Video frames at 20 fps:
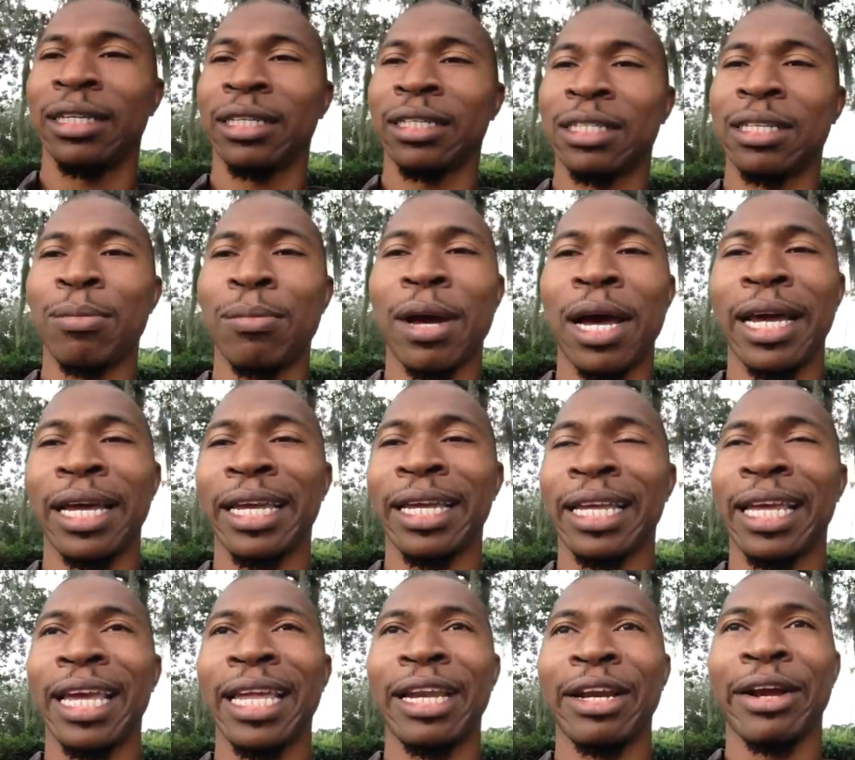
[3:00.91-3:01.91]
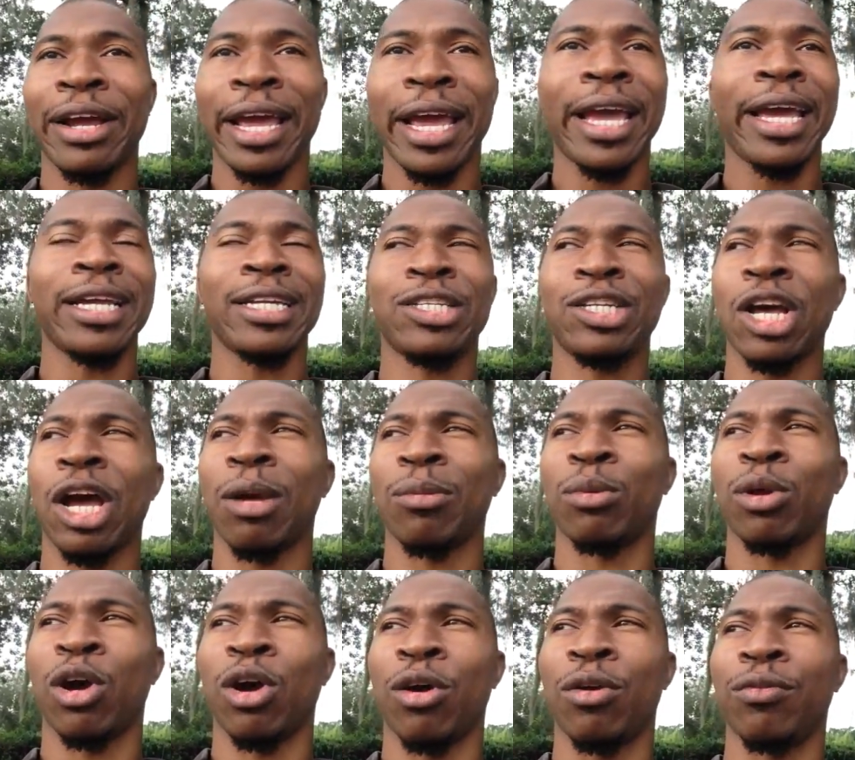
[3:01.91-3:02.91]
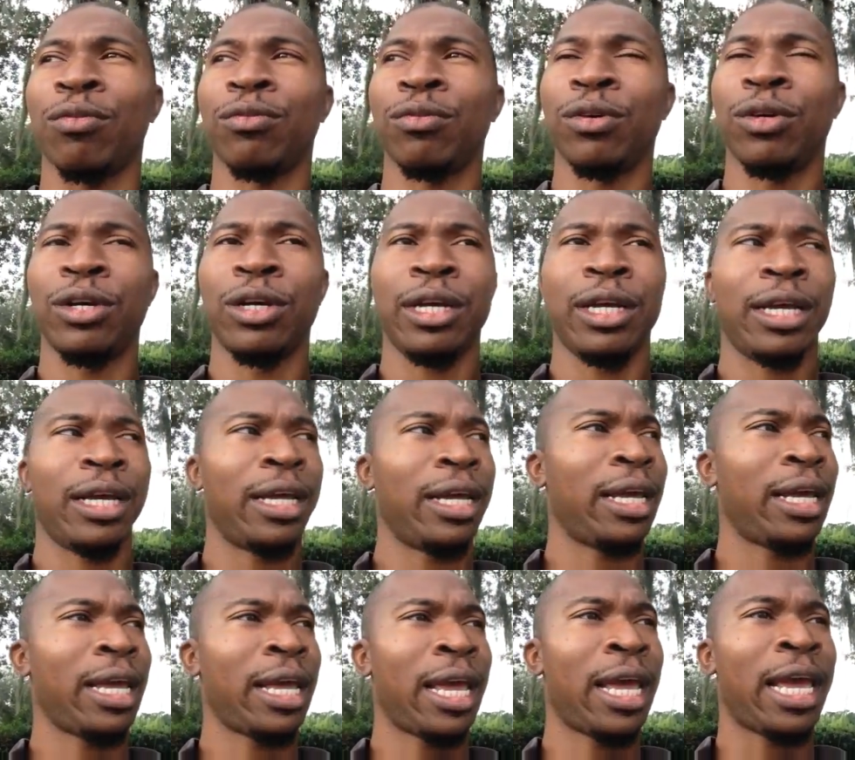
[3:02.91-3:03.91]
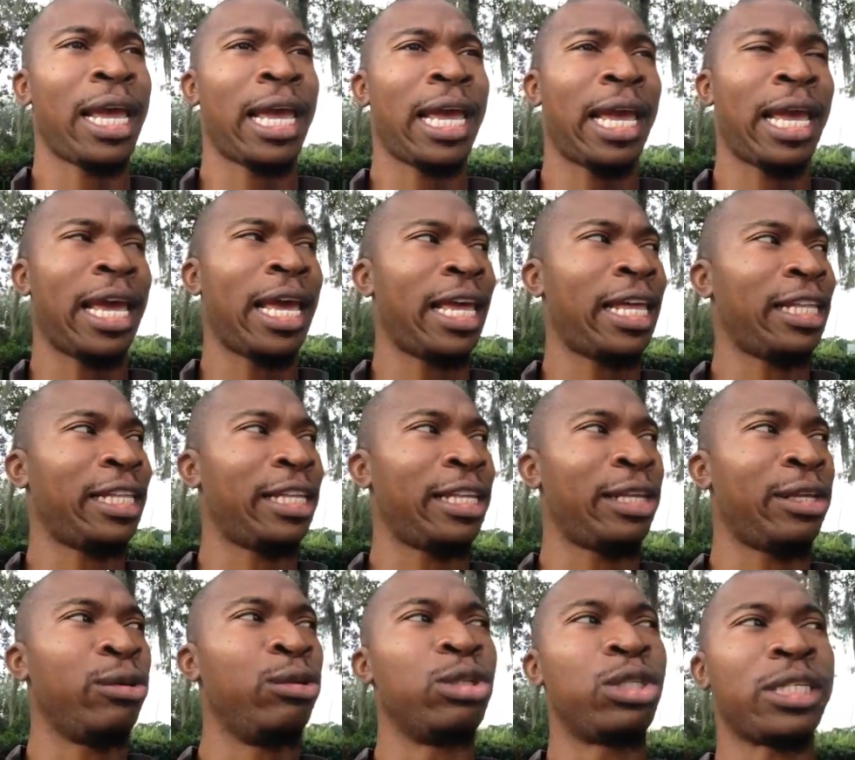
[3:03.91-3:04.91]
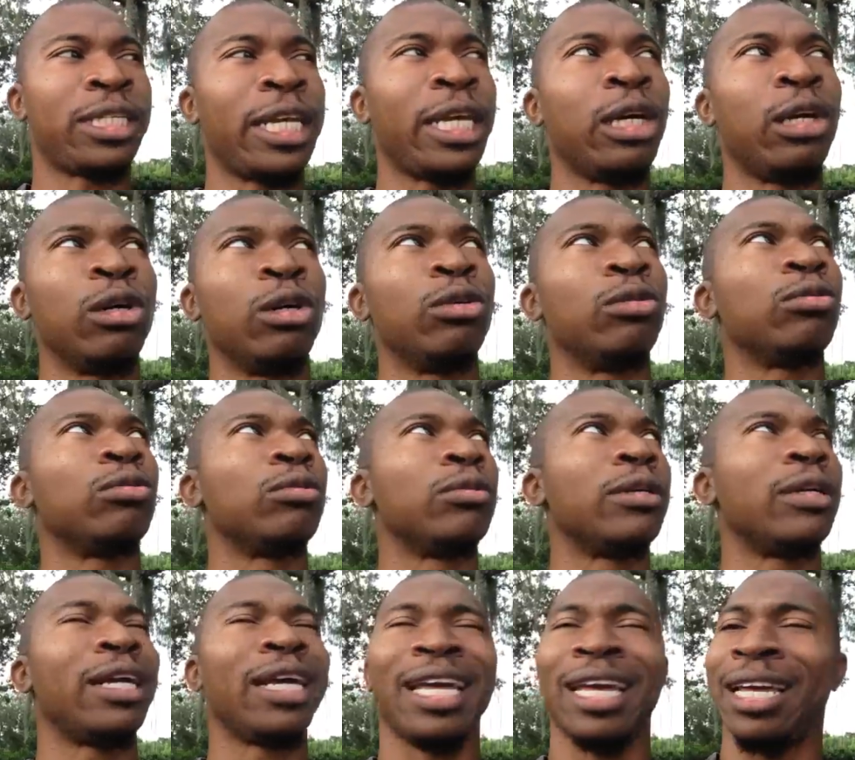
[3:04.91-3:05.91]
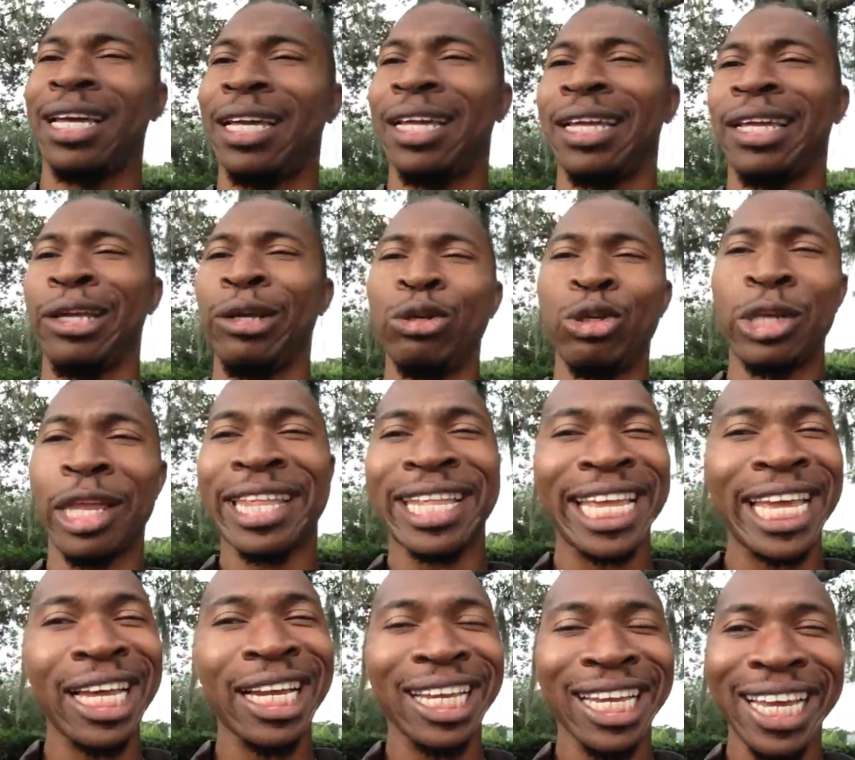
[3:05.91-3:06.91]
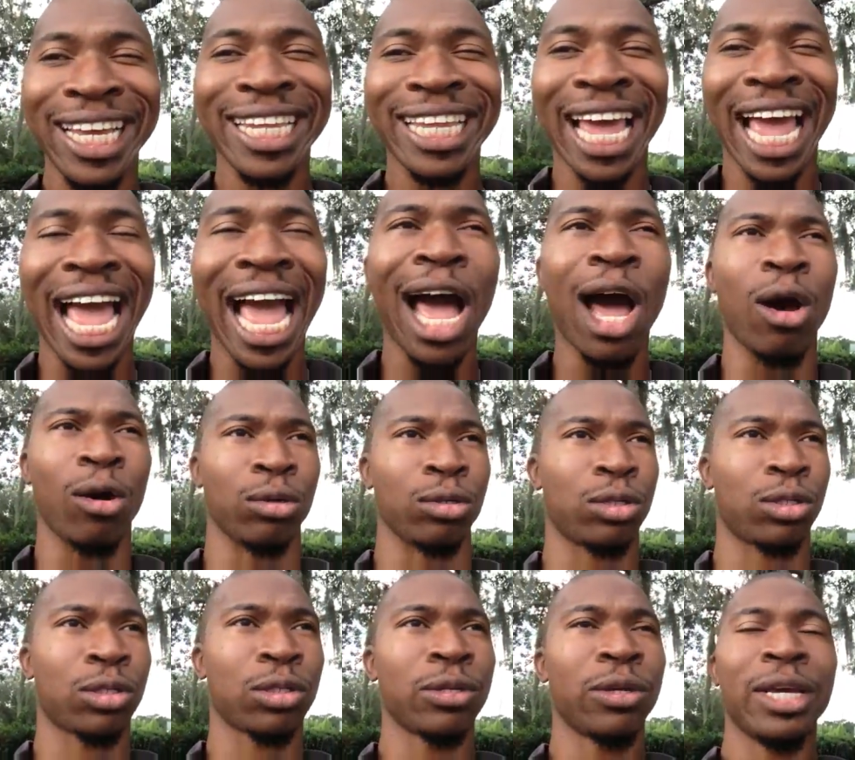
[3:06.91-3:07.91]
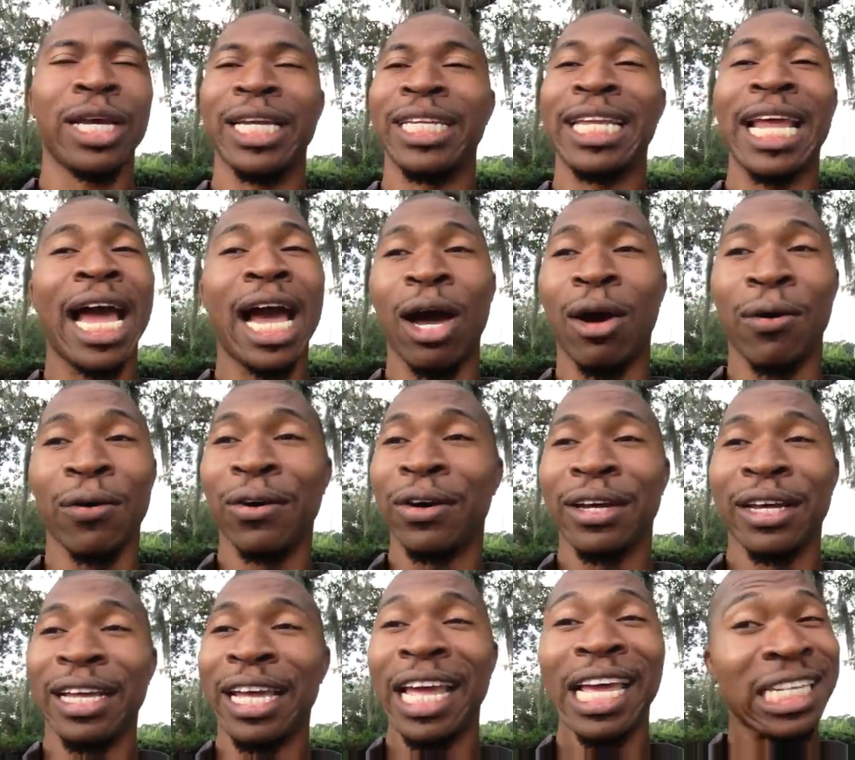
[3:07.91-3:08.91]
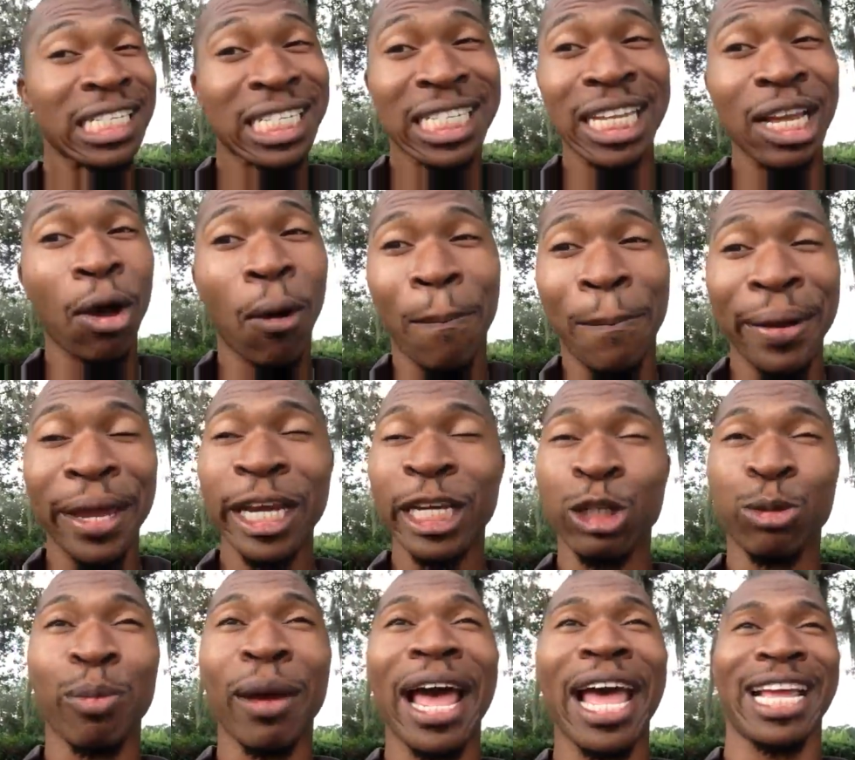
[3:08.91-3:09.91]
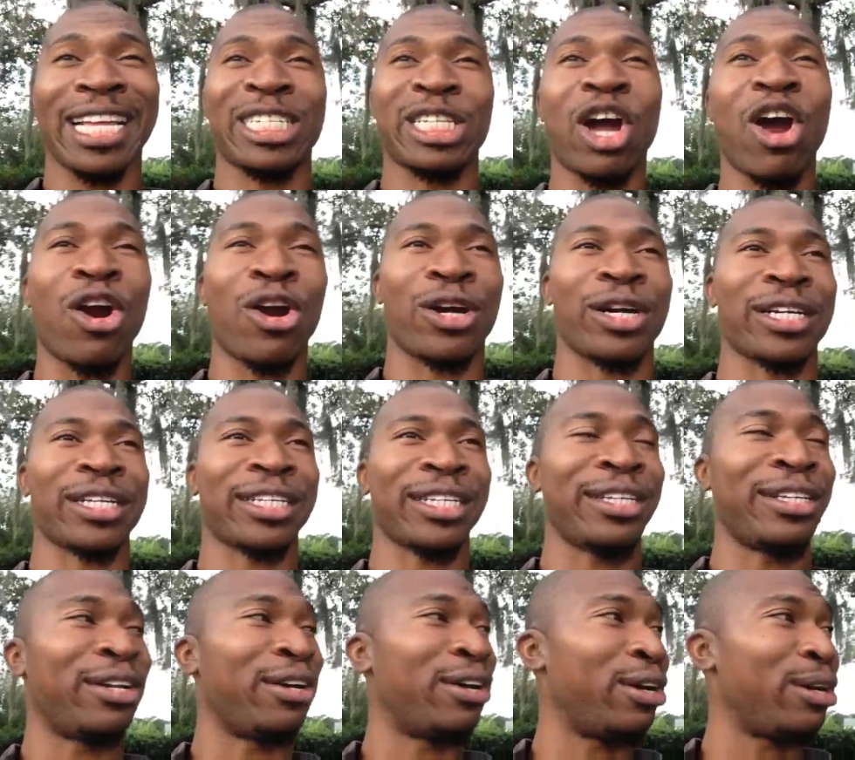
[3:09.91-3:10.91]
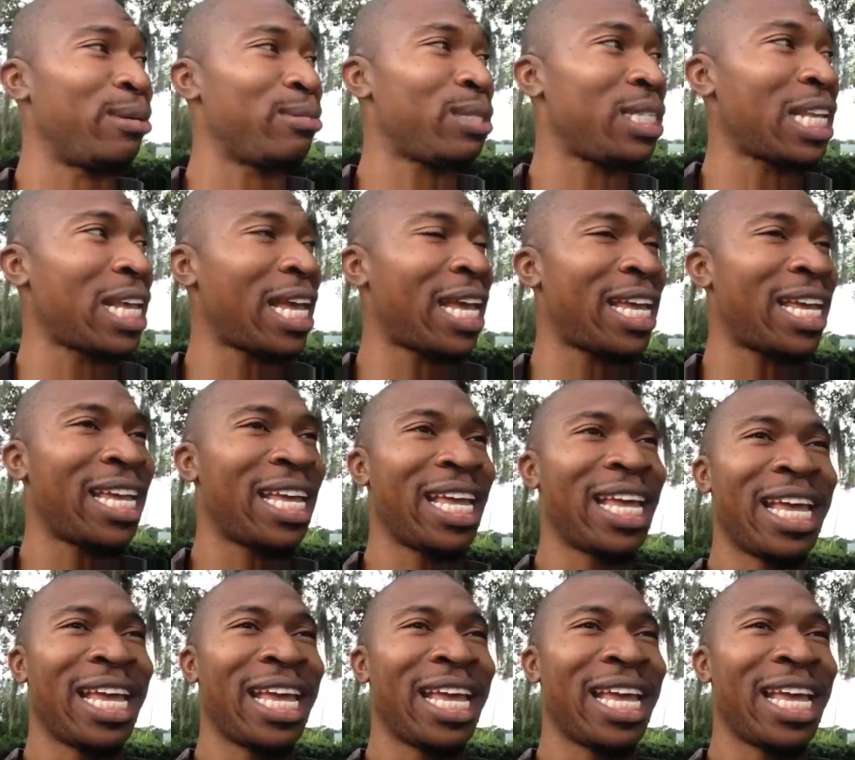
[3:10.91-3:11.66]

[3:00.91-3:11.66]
somebody getting their head chopped off. And you still in the house. Now, it's still pitch black dark, you know what I'm saying?